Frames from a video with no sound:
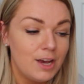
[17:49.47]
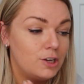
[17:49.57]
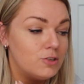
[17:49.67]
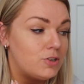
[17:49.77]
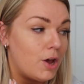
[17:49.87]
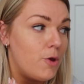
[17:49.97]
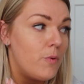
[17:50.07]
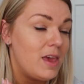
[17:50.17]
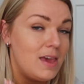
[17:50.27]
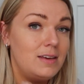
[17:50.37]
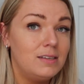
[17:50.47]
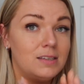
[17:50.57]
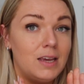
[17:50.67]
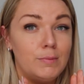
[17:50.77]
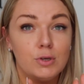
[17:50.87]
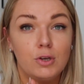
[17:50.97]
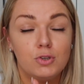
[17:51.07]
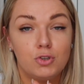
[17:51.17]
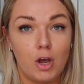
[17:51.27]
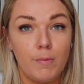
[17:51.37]
So he seems
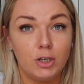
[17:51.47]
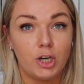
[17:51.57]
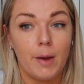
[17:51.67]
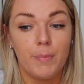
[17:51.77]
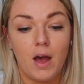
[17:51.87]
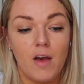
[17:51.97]
so much happier.